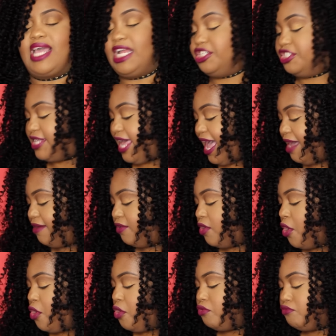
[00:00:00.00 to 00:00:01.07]
Like, I just have
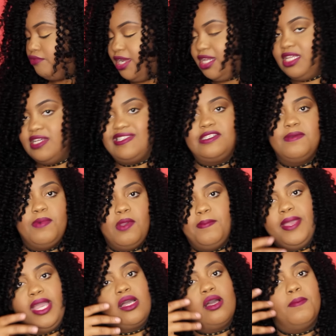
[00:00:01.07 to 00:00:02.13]
really super
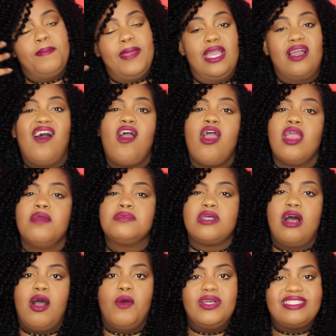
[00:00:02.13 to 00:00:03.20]
big big arms
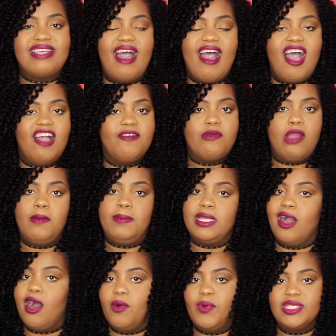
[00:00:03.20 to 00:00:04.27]
always have
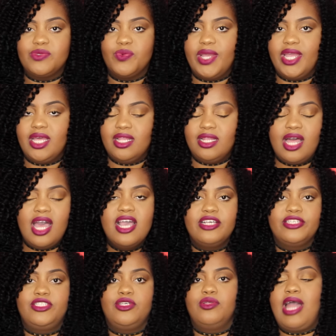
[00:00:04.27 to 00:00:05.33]
probably always will
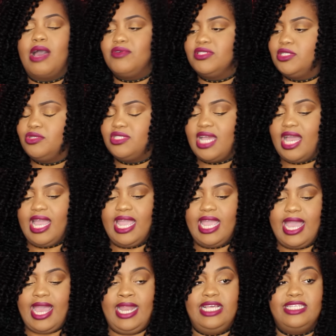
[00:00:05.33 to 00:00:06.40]
so that was too tight
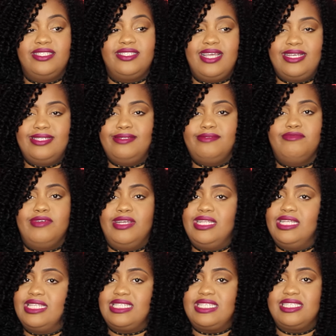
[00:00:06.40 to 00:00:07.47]
and it's like
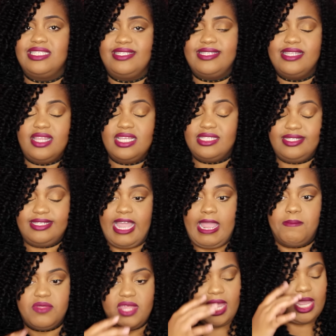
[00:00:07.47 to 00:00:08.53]
really the
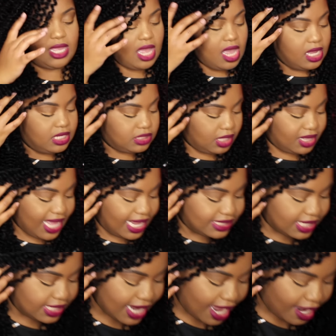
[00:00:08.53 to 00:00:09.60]
same thing so that did